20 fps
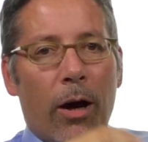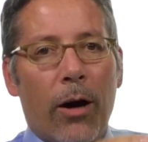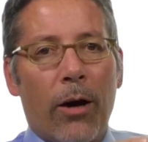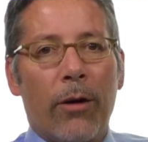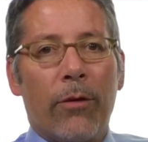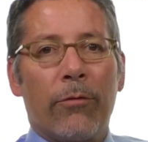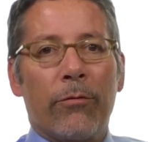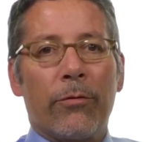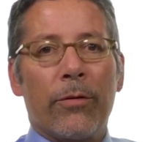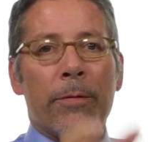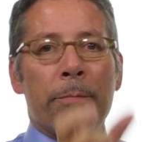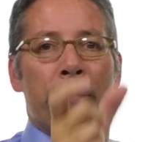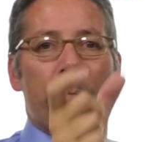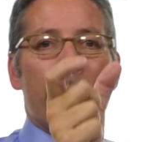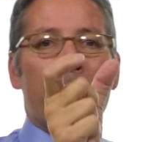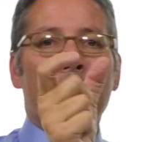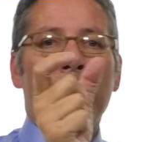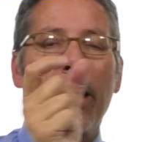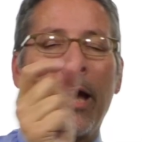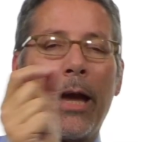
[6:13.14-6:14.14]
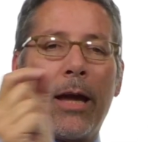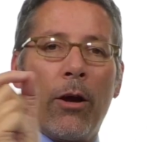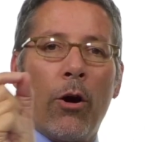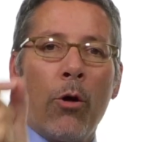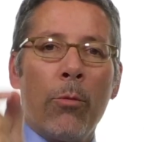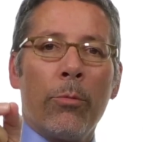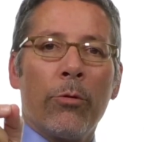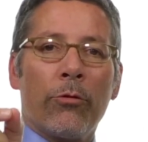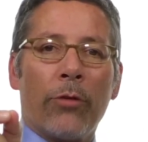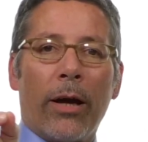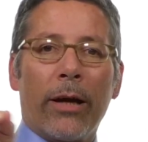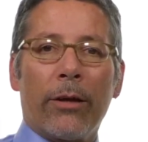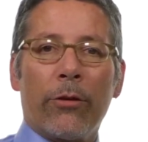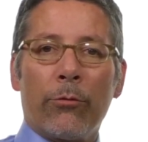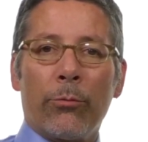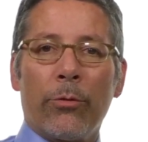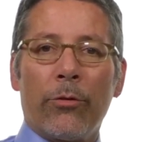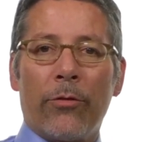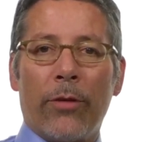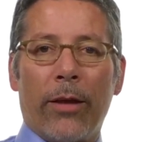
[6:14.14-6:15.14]
of a
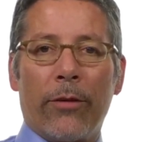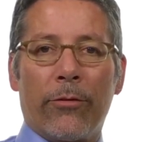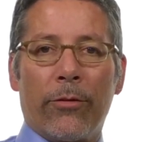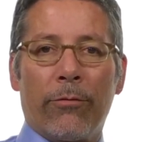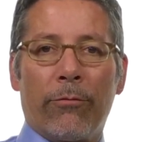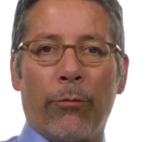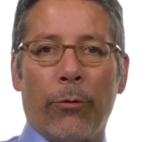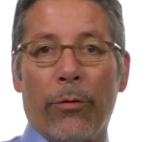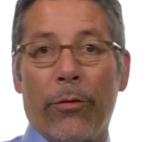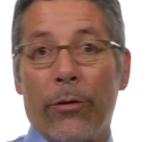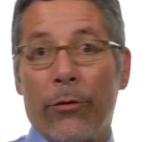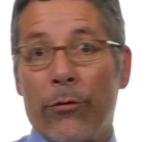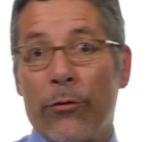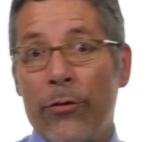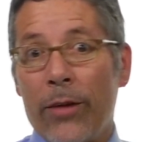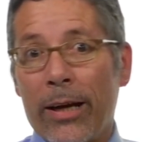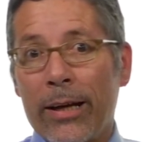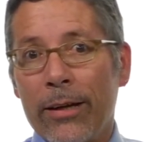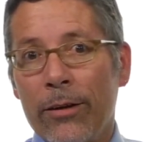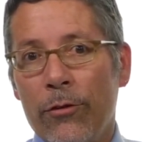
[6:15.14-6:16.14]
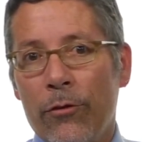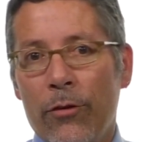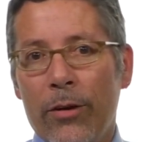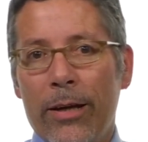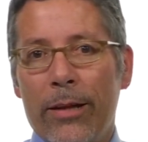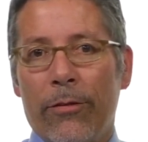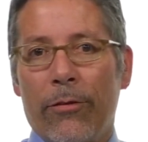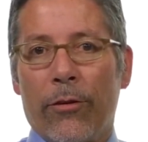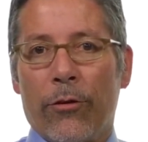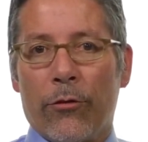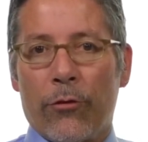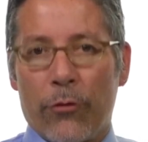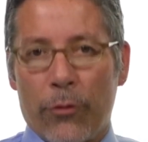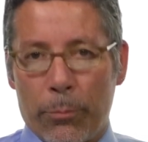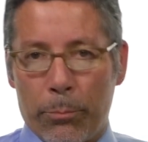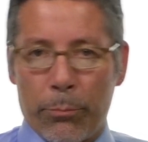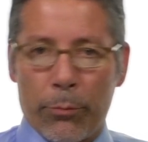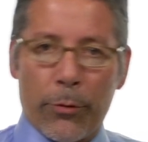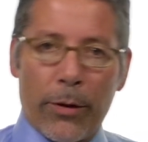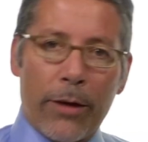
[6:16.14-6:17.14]
homozygous recessive for this second gene, the
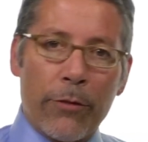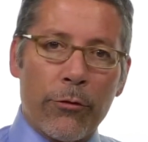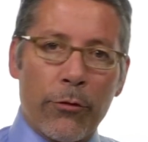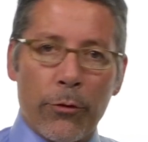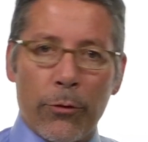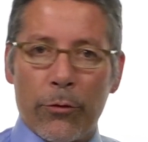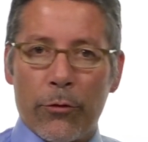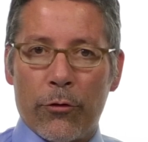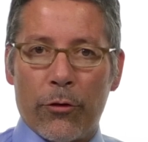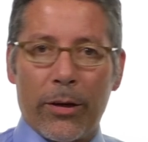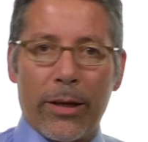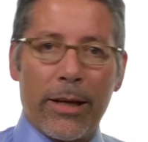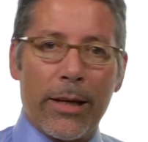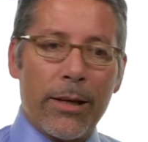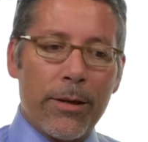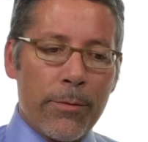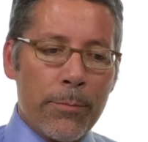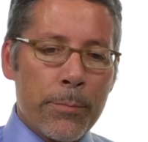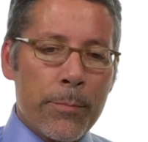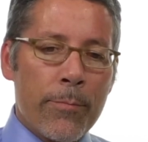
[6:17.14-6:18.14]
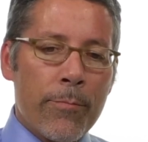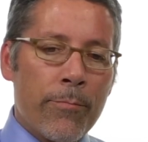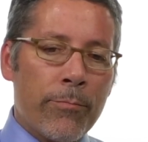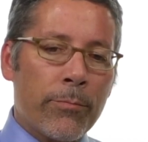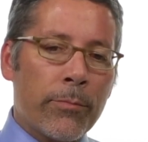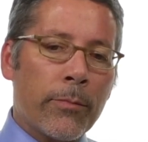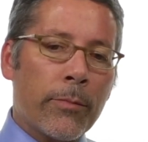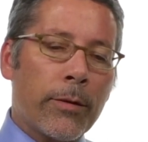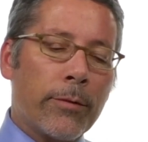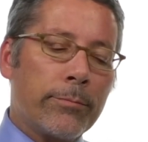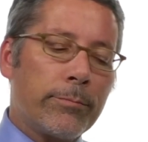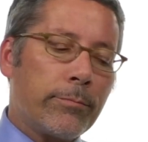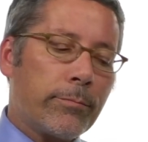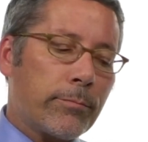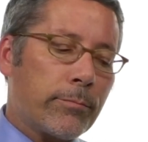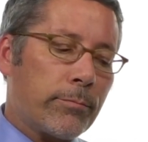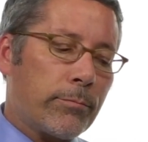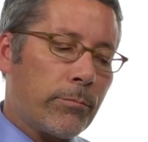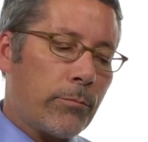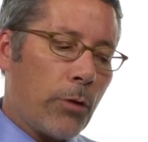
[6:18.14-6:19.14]
suppressor gene,
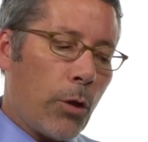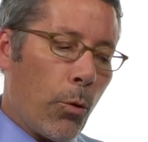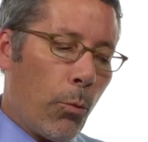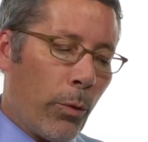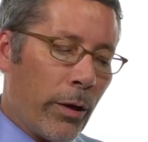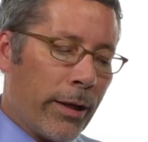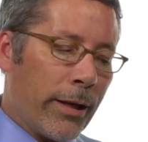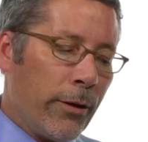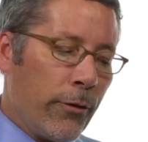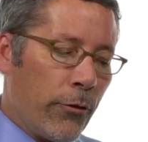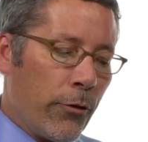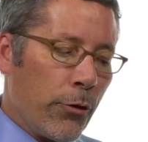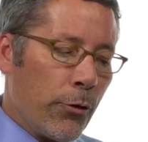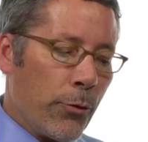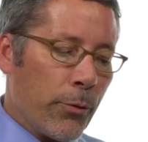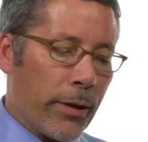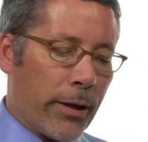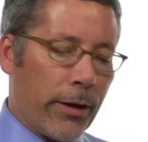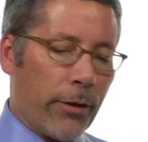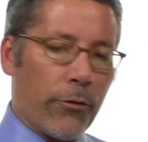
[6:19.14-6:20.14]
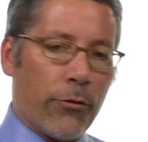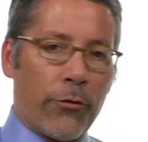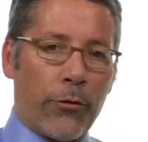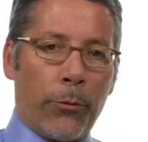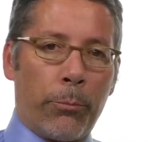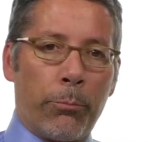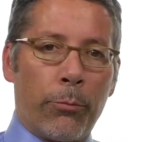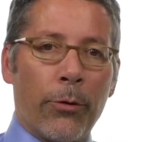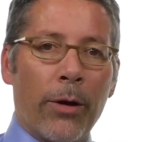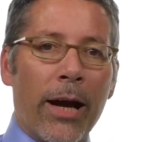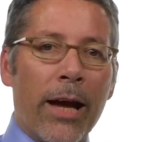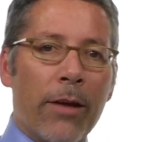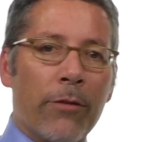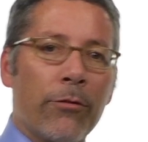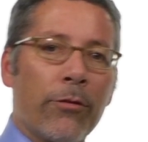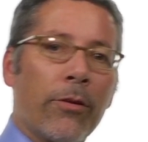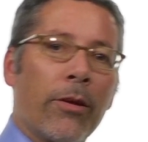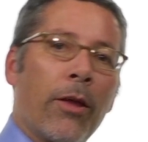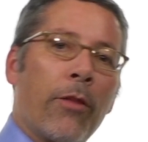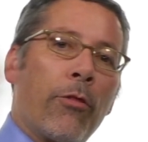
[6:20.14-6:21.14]
what it can do is
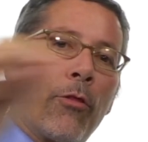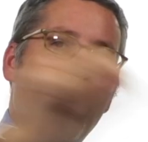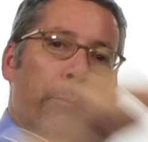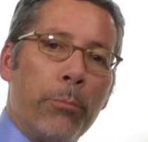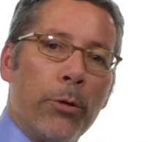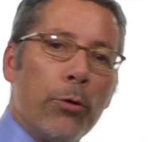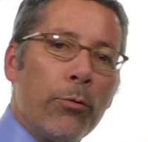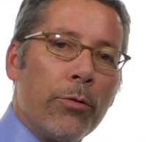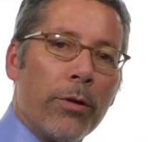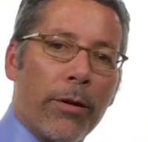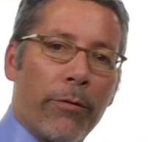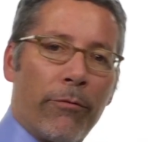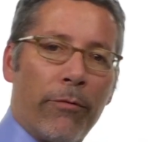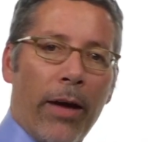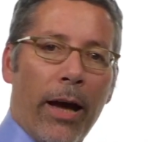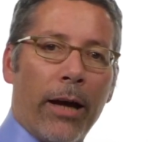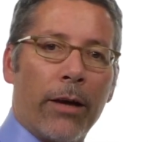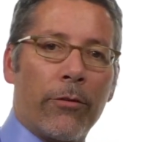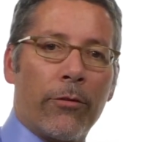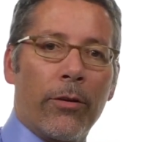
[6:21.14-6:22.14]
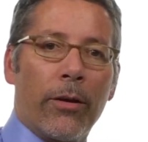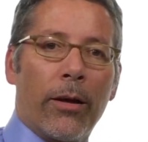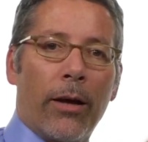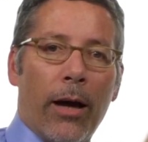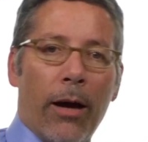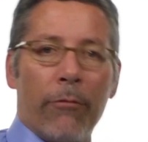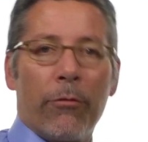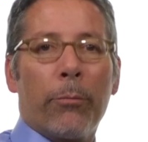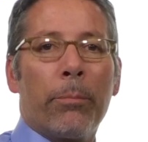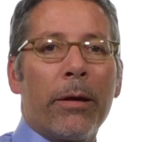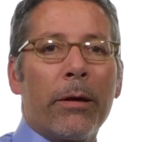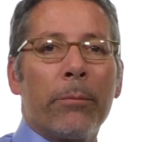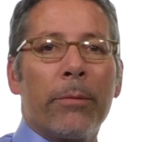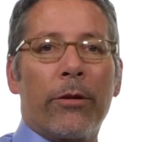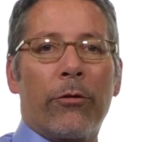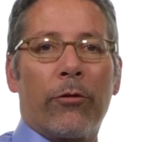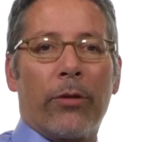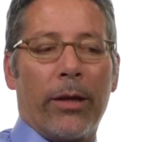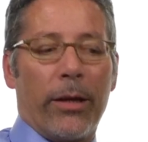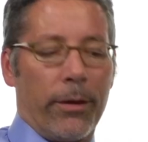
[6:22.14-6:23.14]
suppress the mutant effects of the
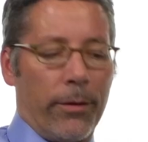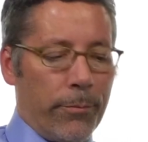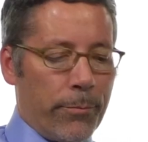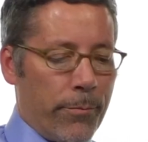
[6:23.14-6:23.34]
pigment gene.